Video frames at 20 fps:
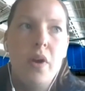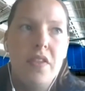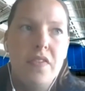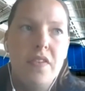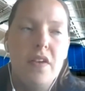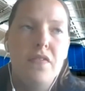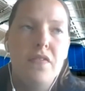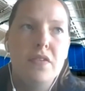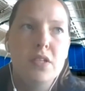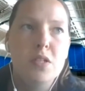
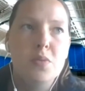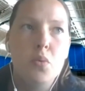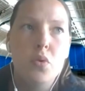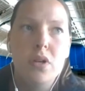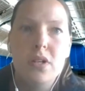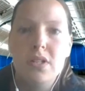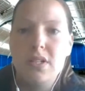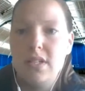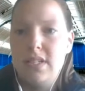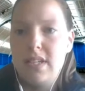different
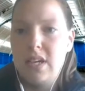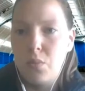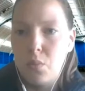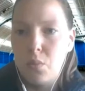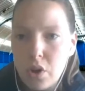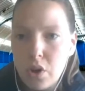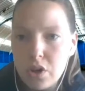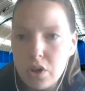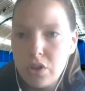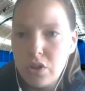sports and said,
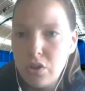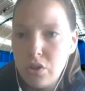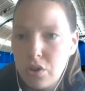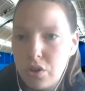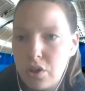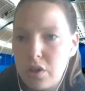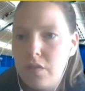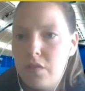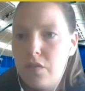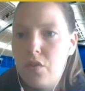what are you
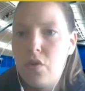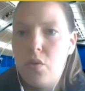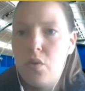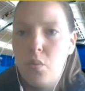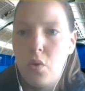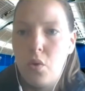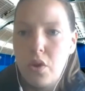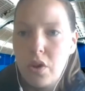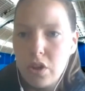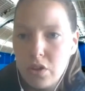looking for,
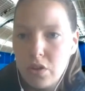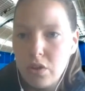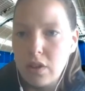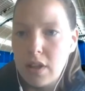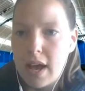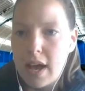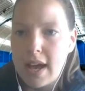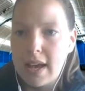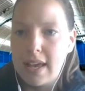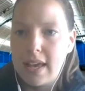what are you
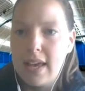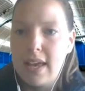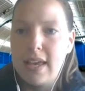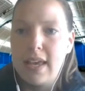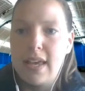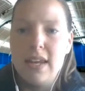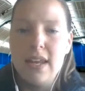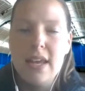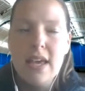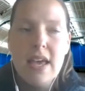lacking,
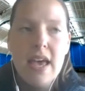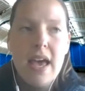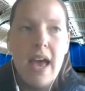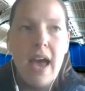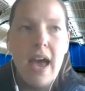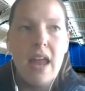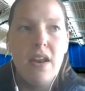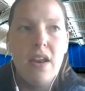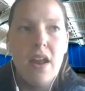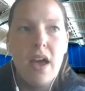
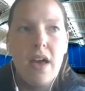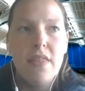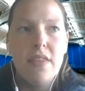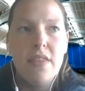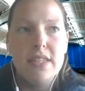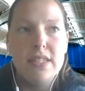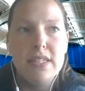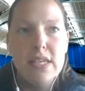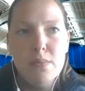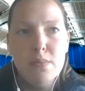and
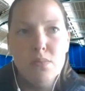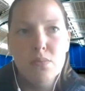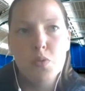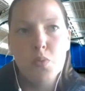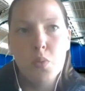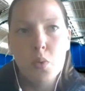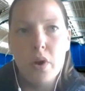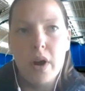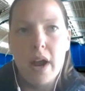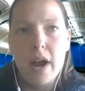the team
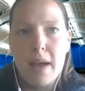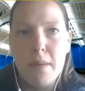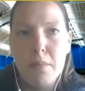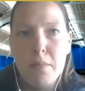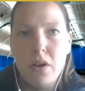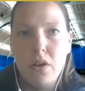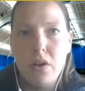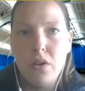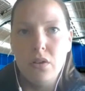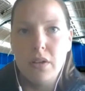sport
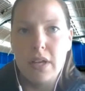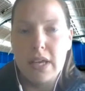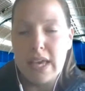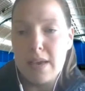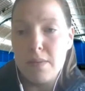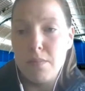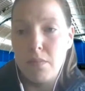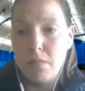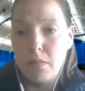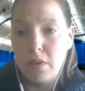angle
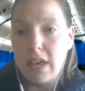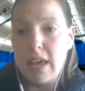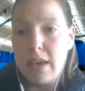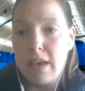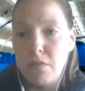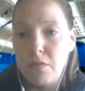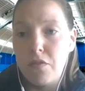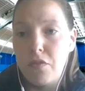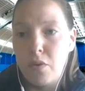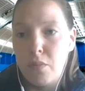came
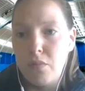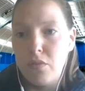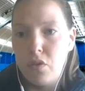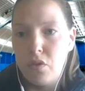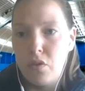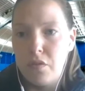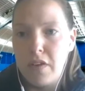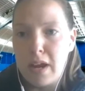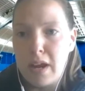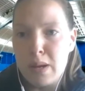from, you
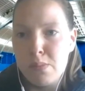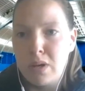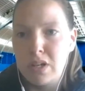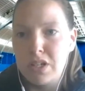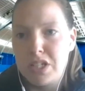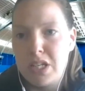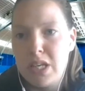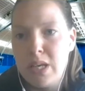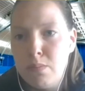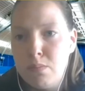know, very
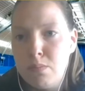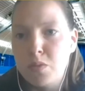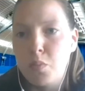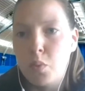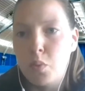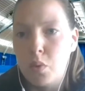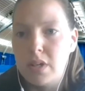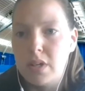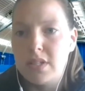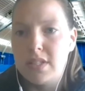much team
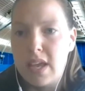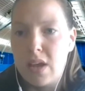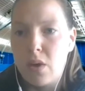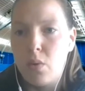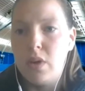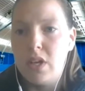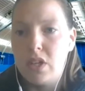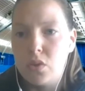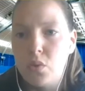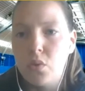sport, saying
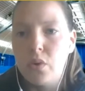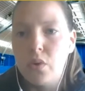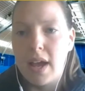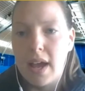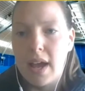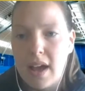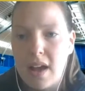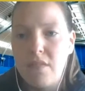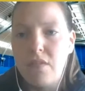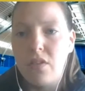we don't
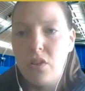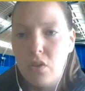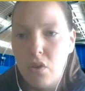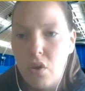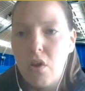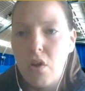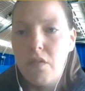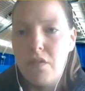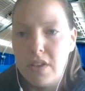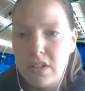have a
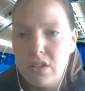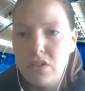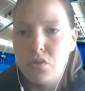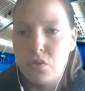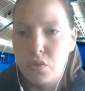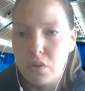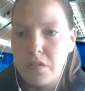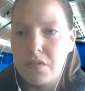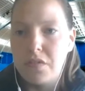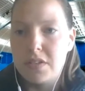lot of
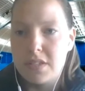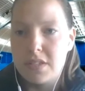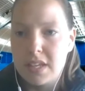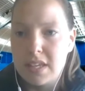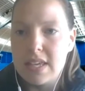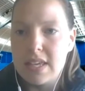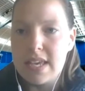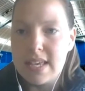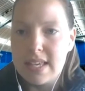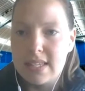indoor
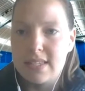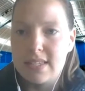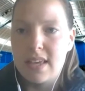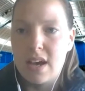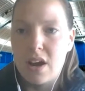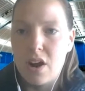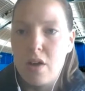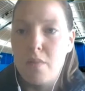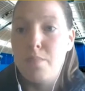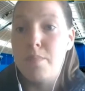facilities
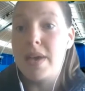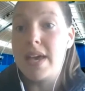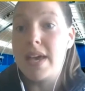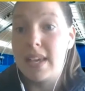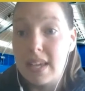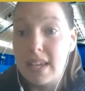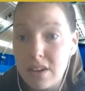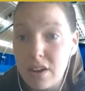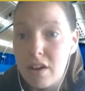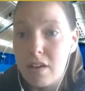that are
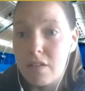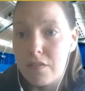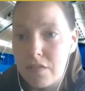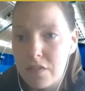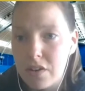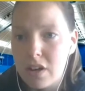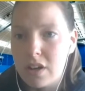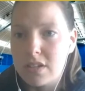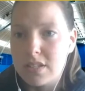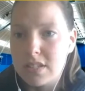big enough
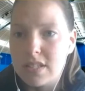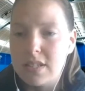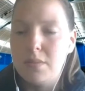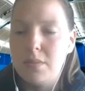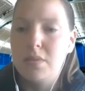for us